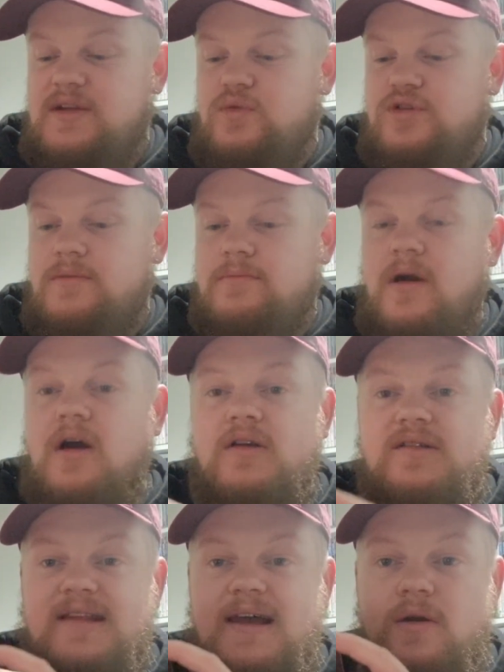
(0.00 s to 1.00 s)
wooden
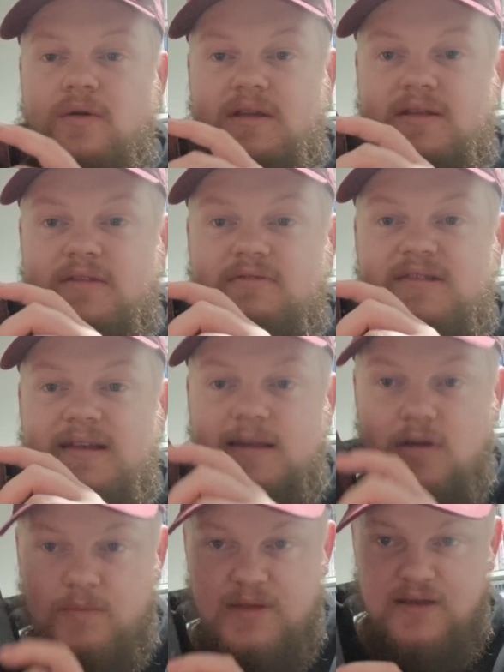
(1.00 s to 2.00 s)
box. Now there is a
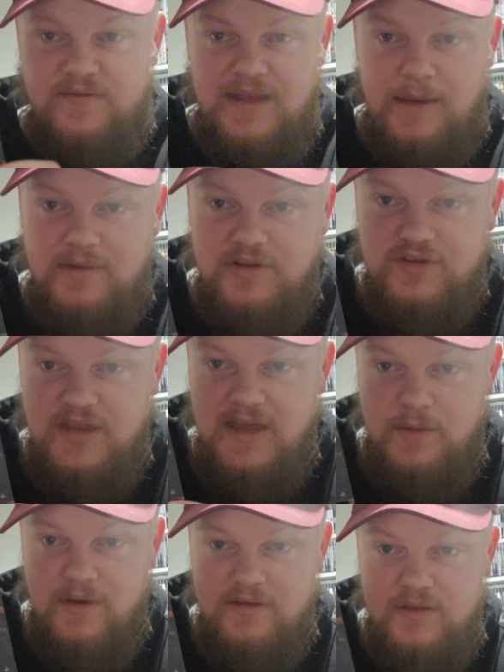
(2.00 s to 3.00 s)
little bit of damage
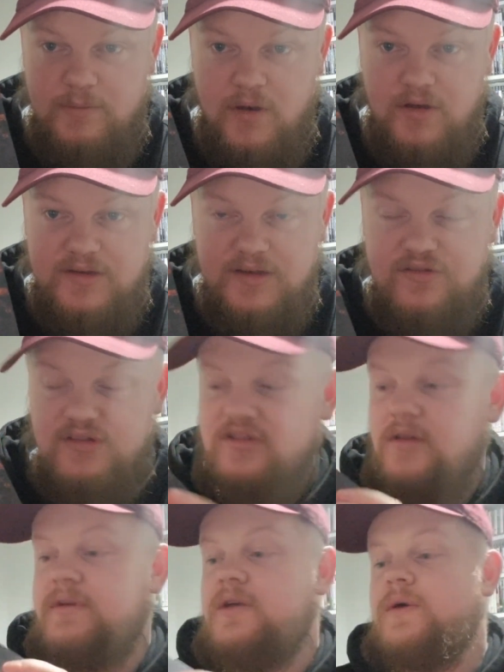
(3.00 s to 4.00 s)
there where the box is just
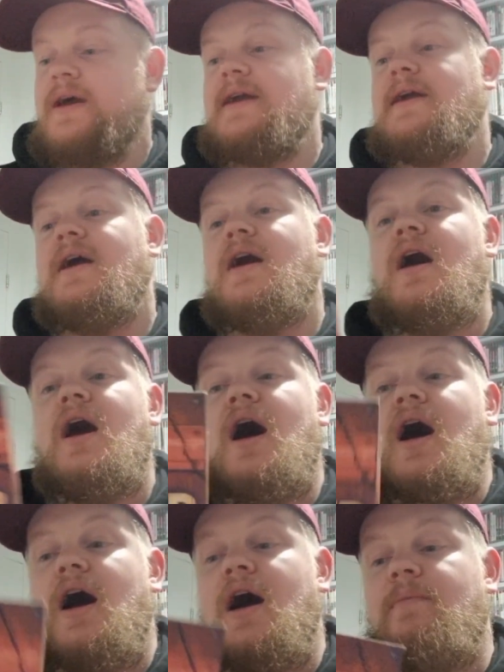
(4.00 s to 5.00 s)
coming away.
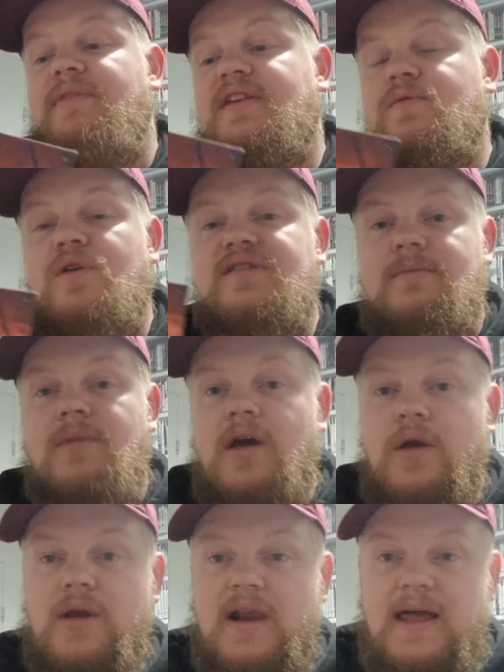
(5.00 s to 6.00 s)
This was in
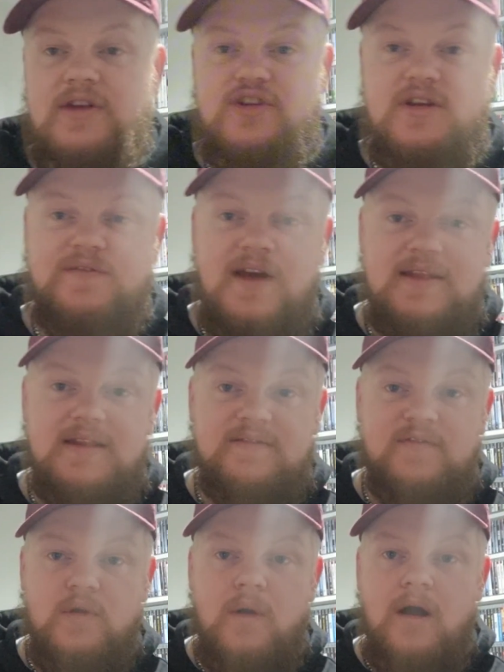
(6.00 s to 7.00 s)
my own collection. I've had this
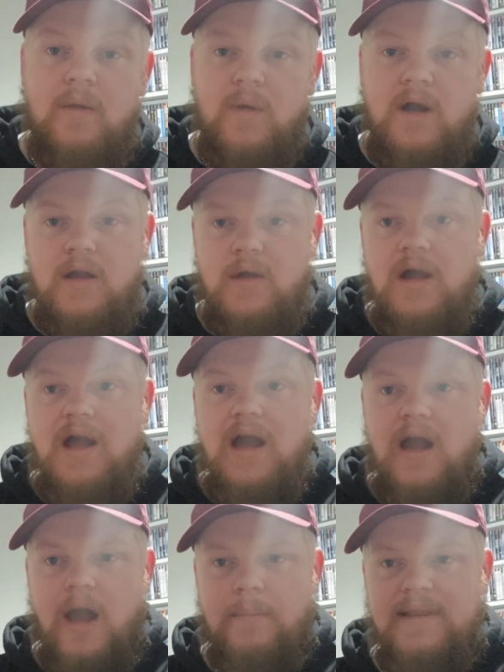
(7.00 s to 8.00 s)
for quite a while.
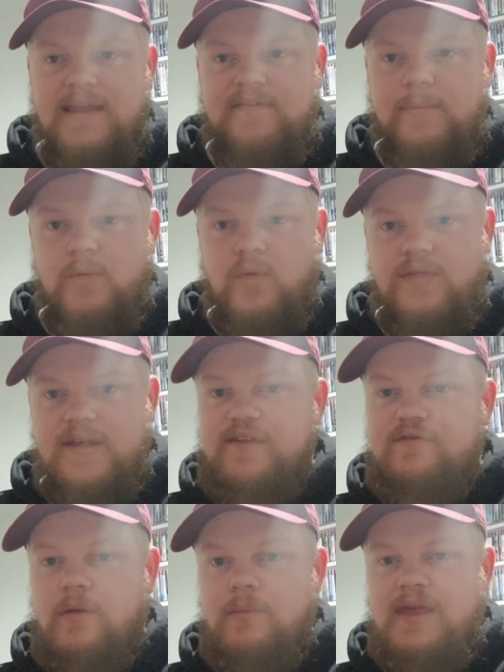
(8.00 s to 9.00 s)
I believe I bought this
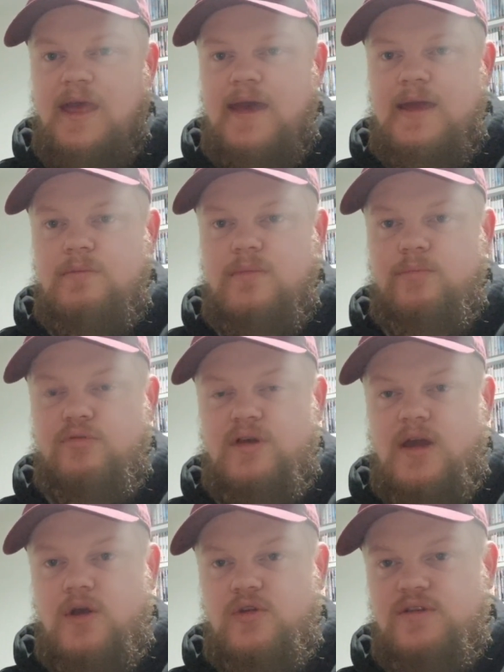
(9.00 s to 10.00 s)
from Game,
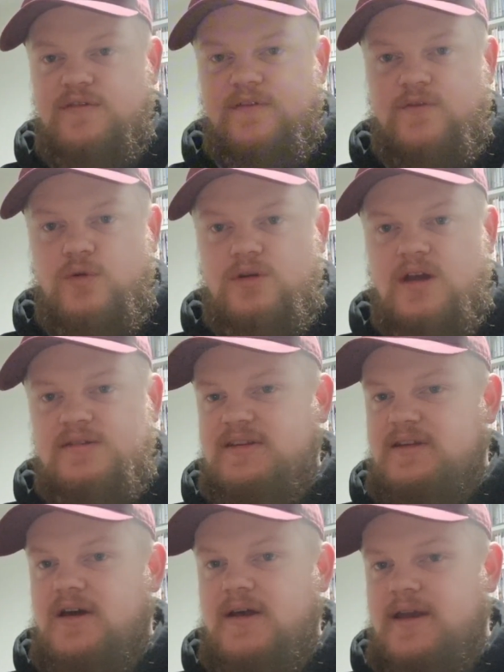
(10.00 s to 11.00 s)
pre-owned for
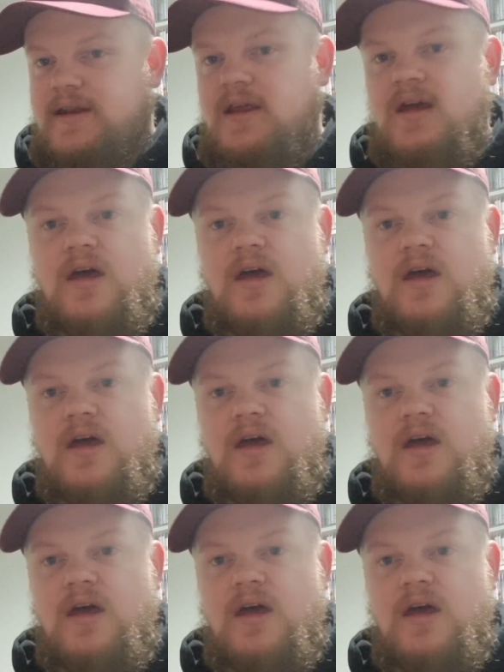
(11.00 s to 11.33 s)
£4.99